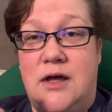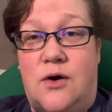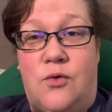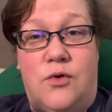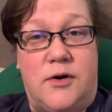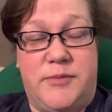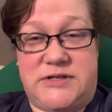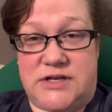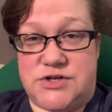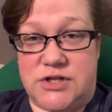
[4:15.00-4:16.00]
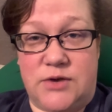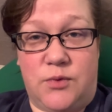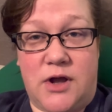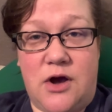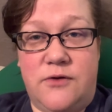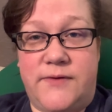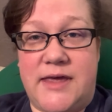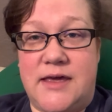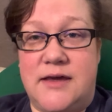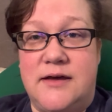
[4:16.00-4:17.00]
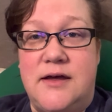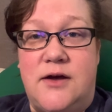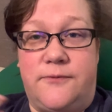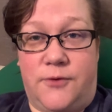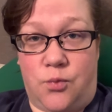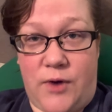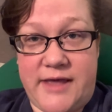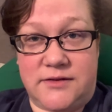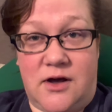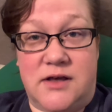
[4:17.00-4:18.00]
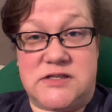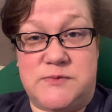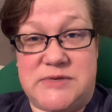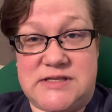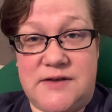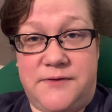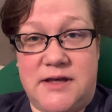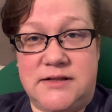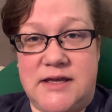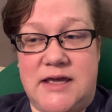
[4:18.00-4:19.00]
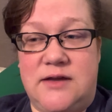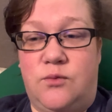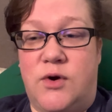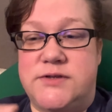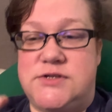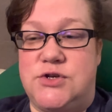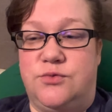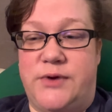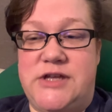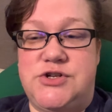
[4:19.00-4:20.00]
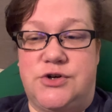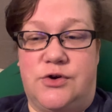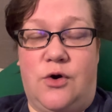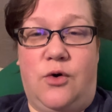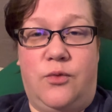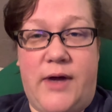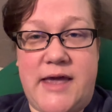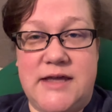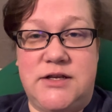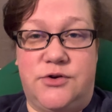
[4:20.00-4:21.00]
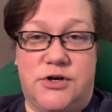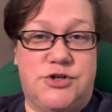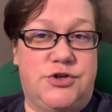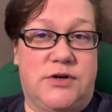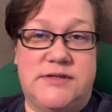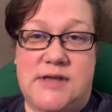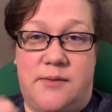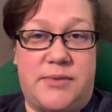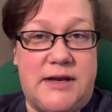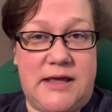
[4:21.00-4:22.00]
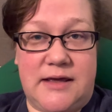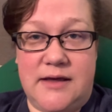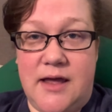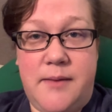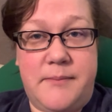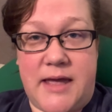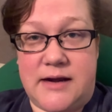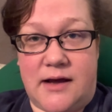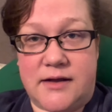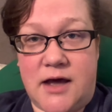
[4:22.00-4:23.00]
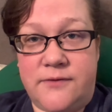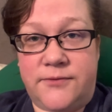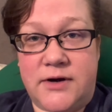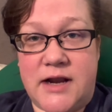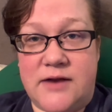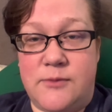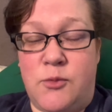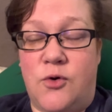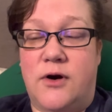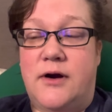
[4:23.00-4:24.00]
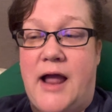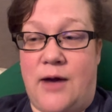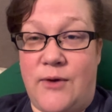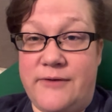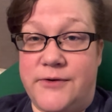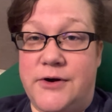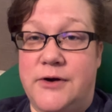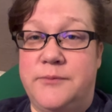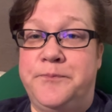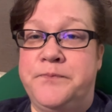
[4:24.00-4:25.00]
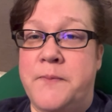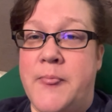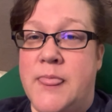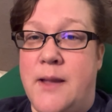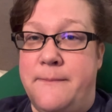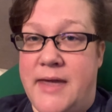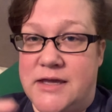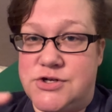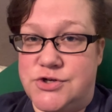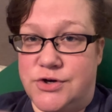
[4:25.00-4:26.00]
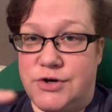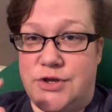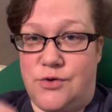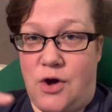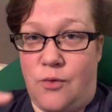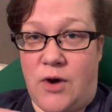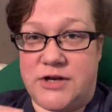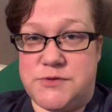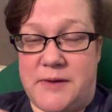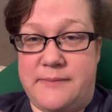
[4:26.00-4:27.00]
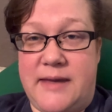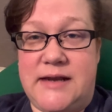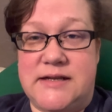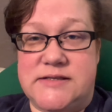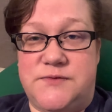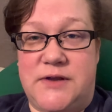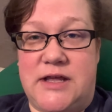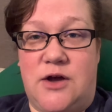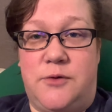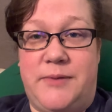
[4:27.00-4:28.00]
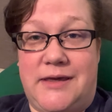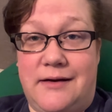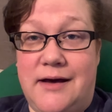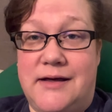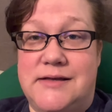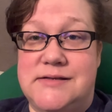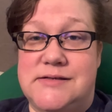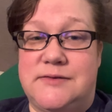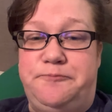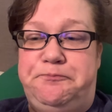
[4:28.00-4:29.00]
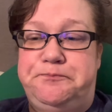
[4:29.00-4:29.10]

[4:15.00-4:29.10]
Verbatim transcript: or potentially Wegovy for weight loss specifically. Once you reach your goal weight, your insurance company may not cover it anymore. However, make sure you go watch my maintenance video, because